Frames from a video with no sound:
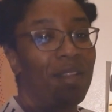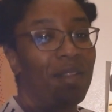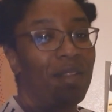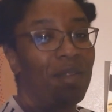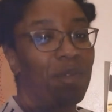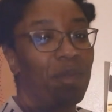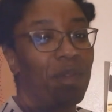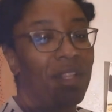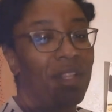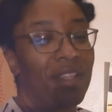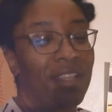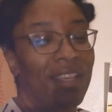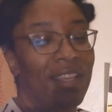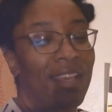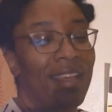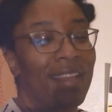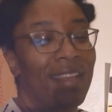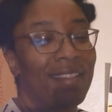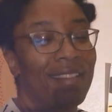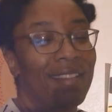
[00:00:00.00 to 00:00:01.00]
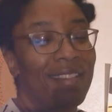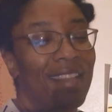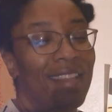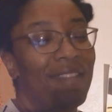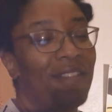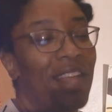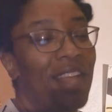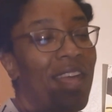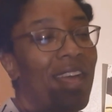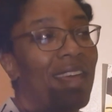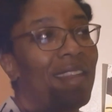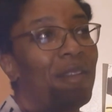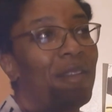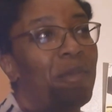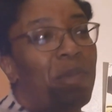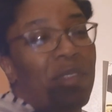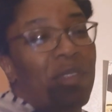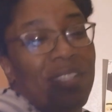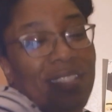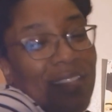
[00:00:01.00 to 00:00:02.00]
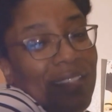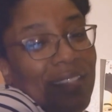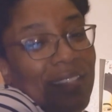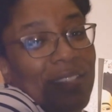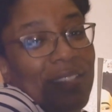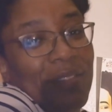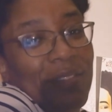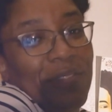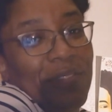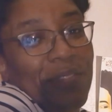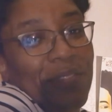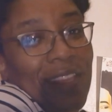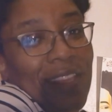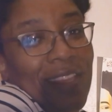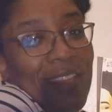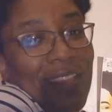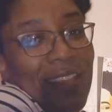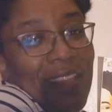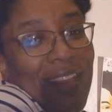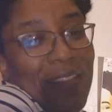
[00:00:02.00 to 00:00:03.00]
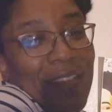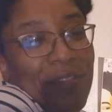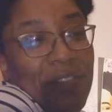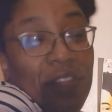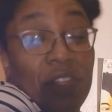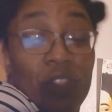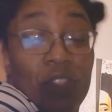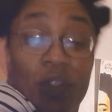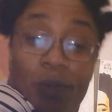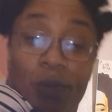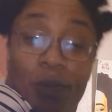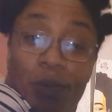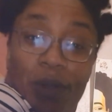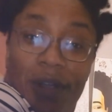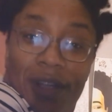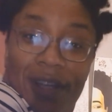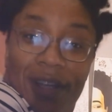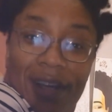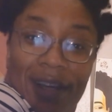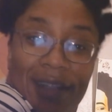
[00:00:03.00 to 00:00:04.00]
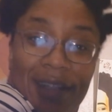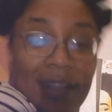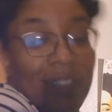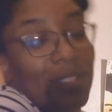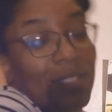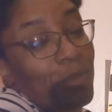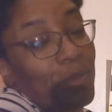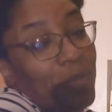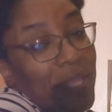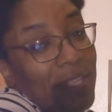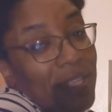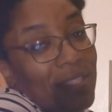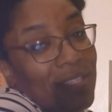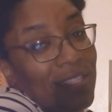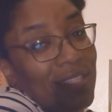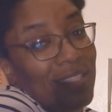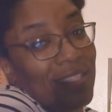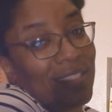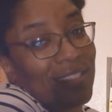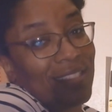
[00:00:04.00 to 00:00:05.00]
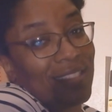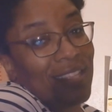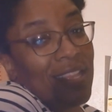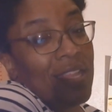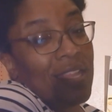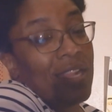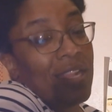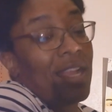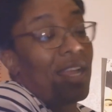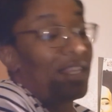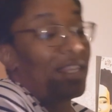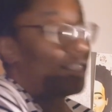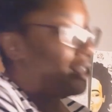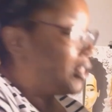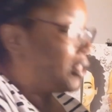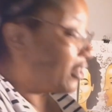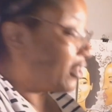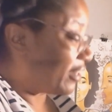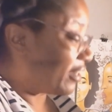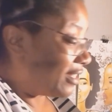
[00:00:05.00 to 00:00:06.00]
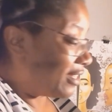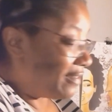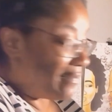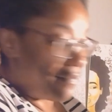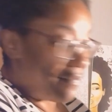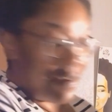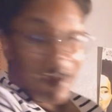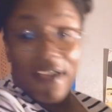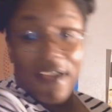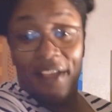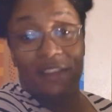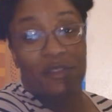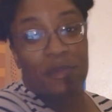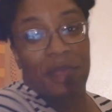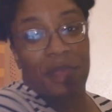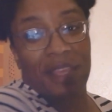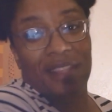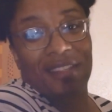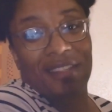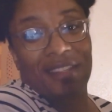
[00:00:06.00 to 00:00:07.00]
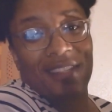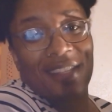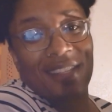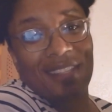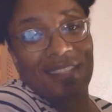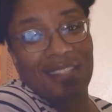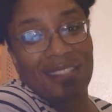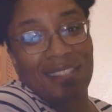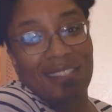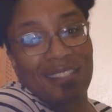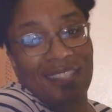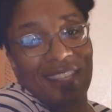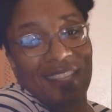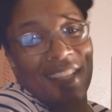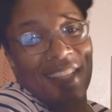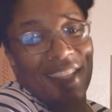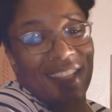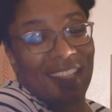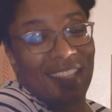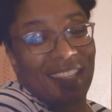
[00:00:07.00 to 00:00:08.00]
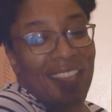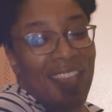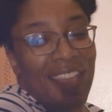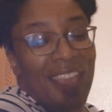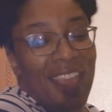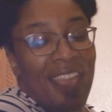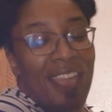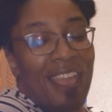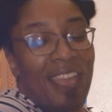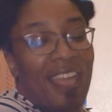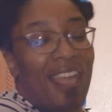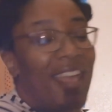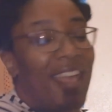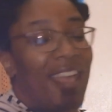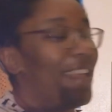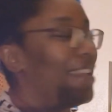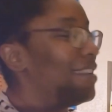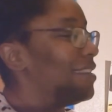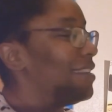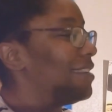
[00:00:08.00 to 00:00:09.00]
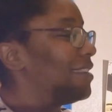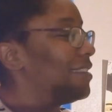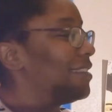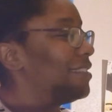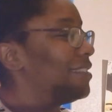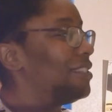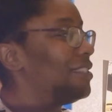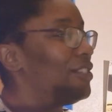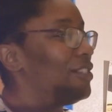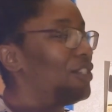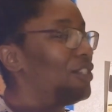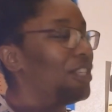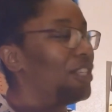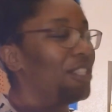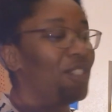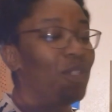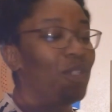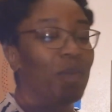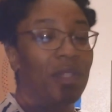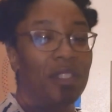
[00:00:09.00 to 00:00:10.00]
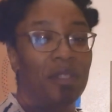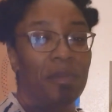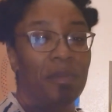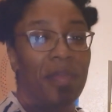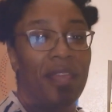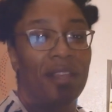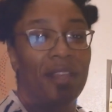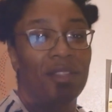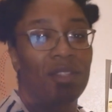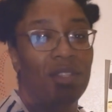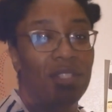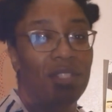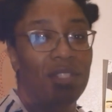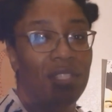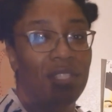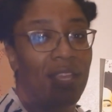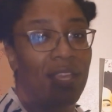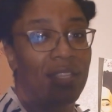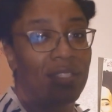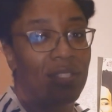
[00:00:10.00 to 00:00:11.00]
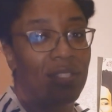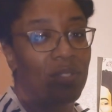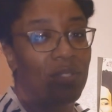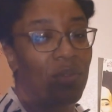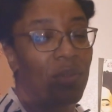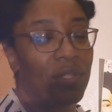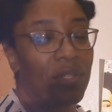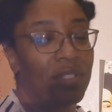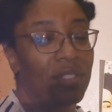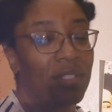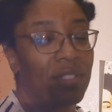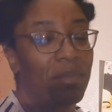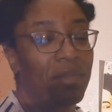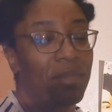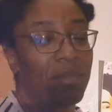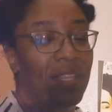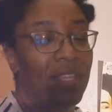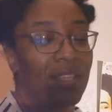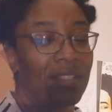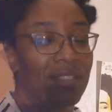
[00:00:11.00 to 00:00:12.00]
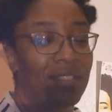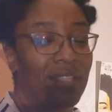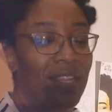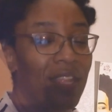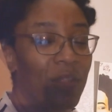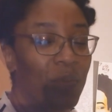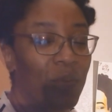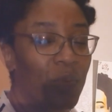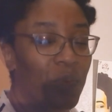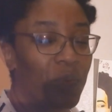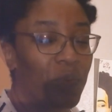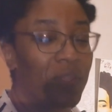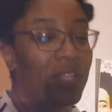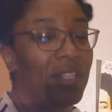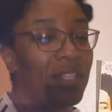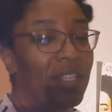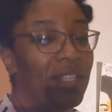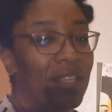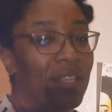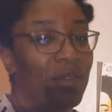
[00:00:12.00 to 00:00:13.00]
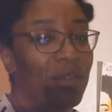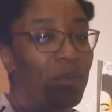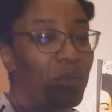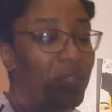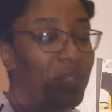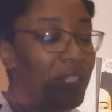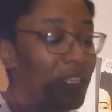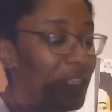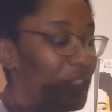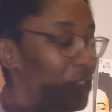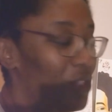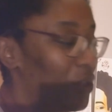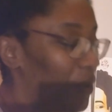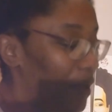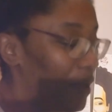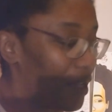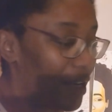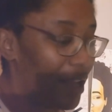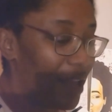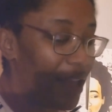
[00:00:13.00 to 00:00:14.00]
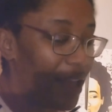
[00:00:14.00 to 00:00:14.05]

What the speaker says: Well, you guys, I've had a productive day. I finished a book. I did some paintings. I started 5 paintings and just doing some exercises on some things that I really, really enjoyed.